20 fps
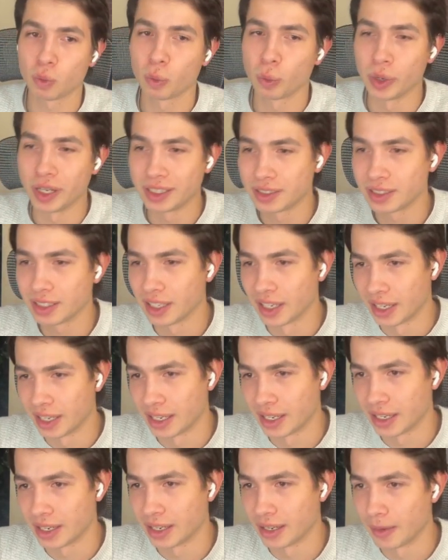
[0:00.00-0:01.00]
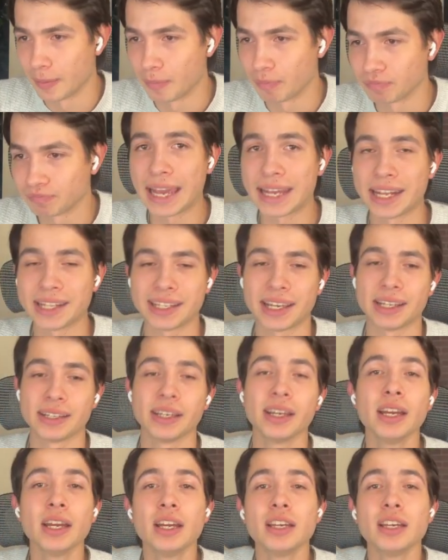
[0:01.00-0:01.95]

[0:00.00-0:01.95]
with n8n.